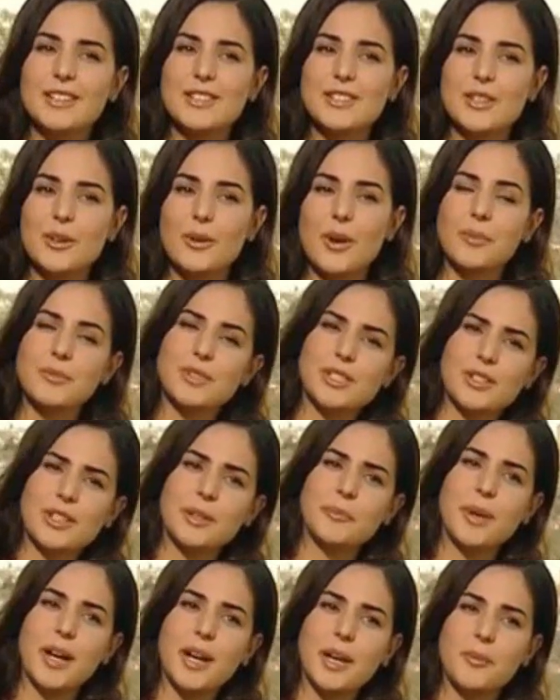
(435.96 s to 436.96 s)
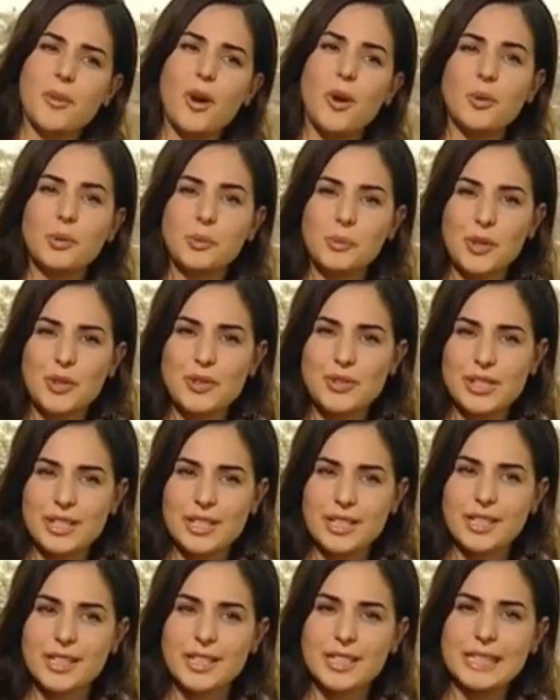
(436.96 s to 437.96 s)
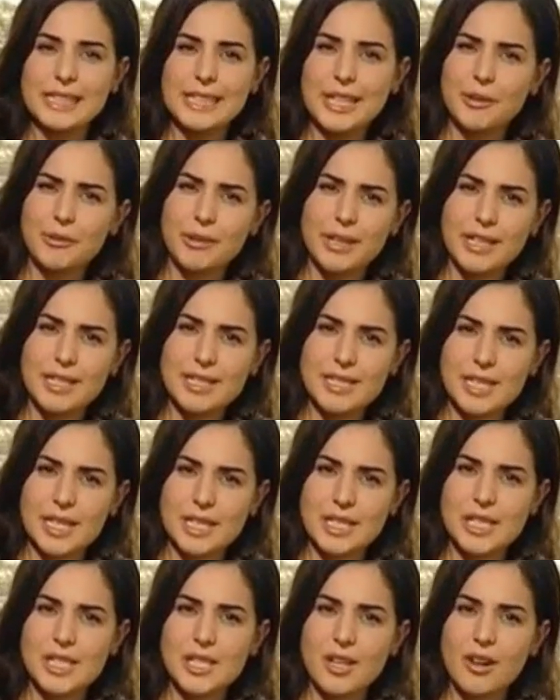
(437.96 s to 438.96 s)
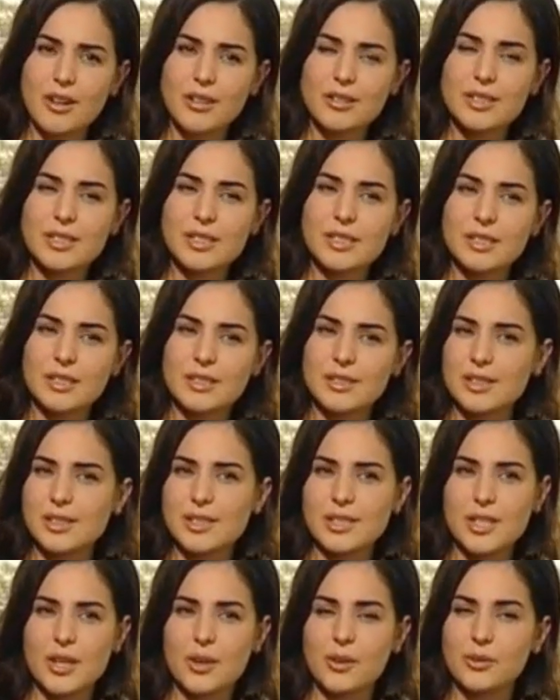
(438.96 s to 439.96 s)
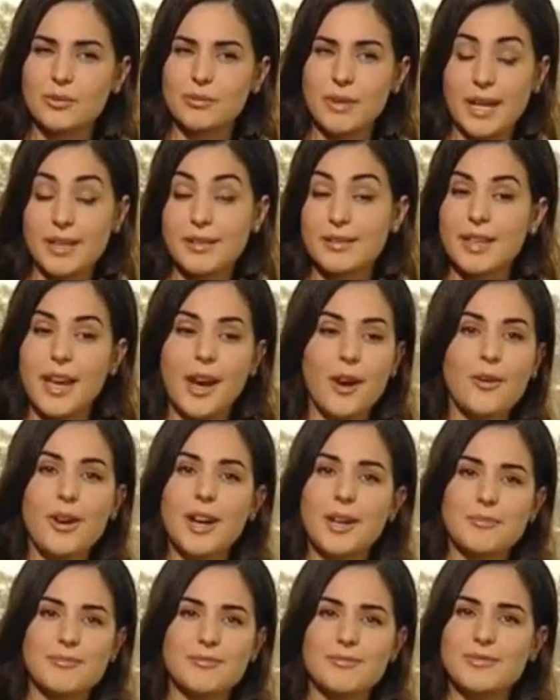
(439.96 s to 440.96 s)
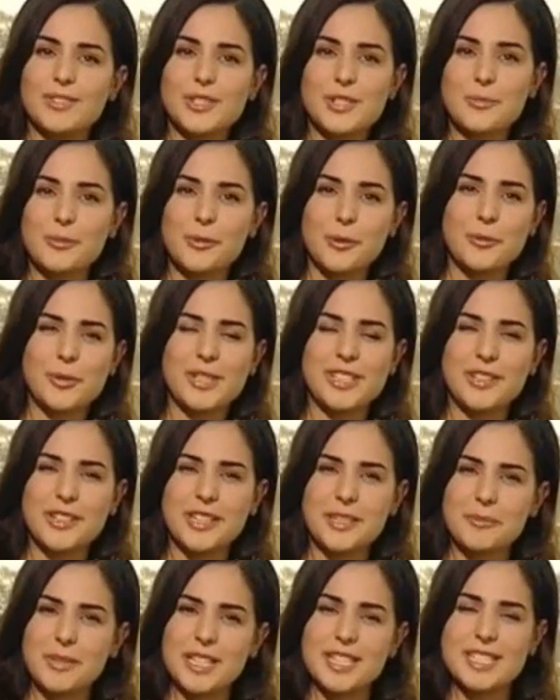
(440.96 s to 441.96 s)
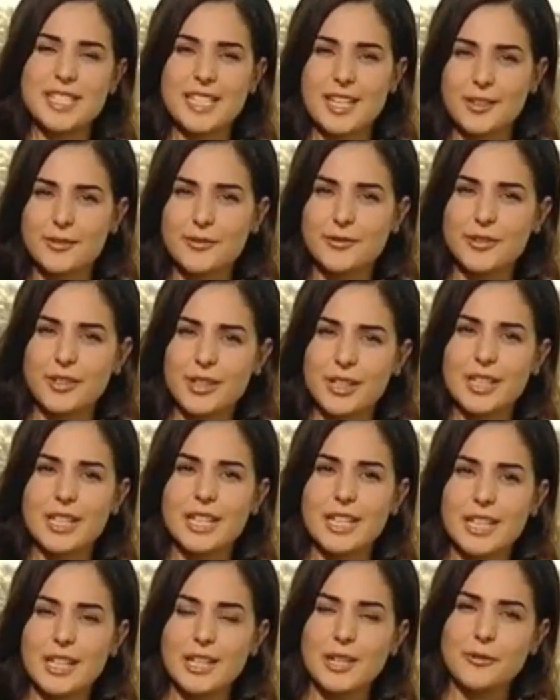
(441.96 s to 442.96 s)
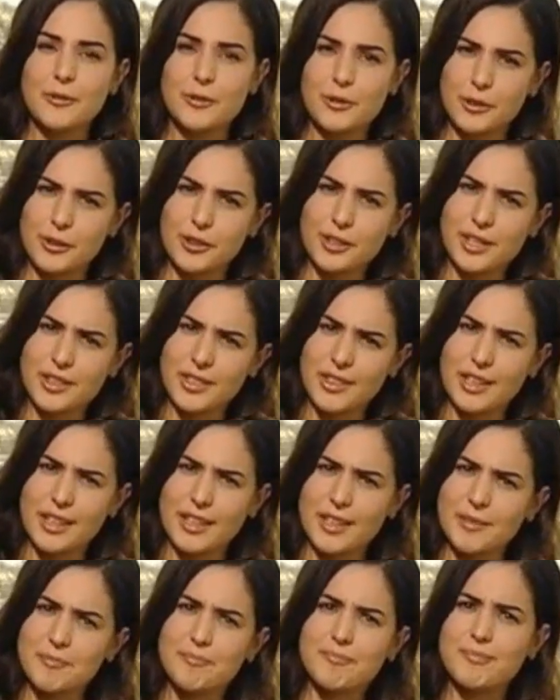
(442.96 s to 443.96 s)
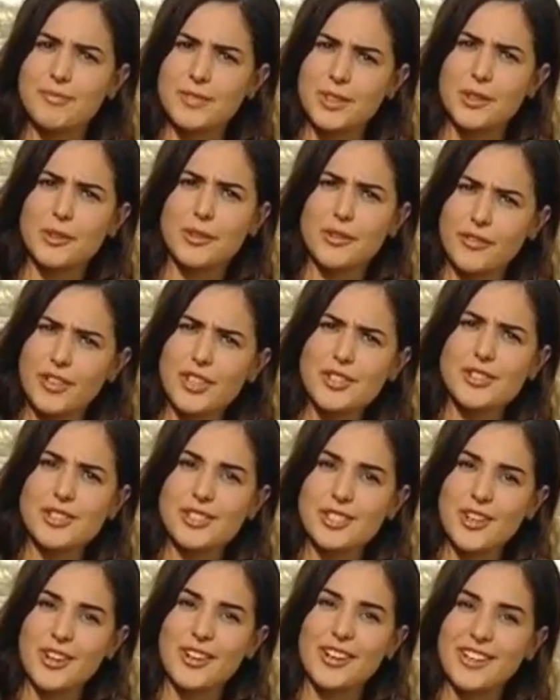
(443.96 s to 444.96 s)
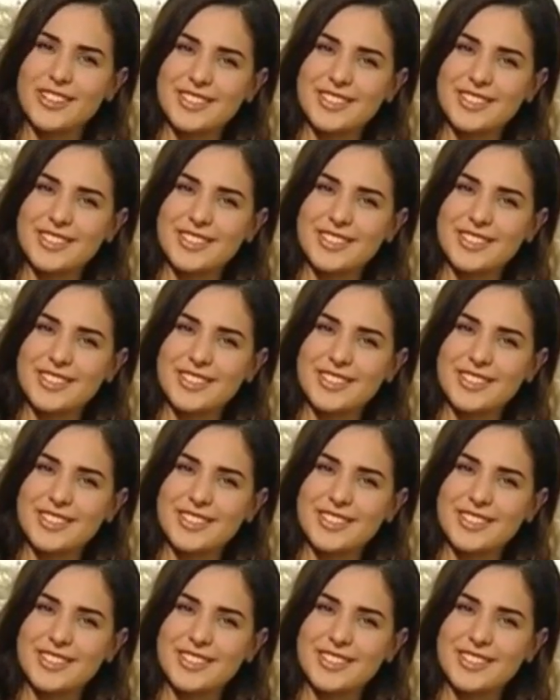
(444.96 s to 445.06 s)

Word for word: So I'm doing my own music, lyrics and songs, uh, so, and now I'm just preparing myself uh, for the Eurovision Song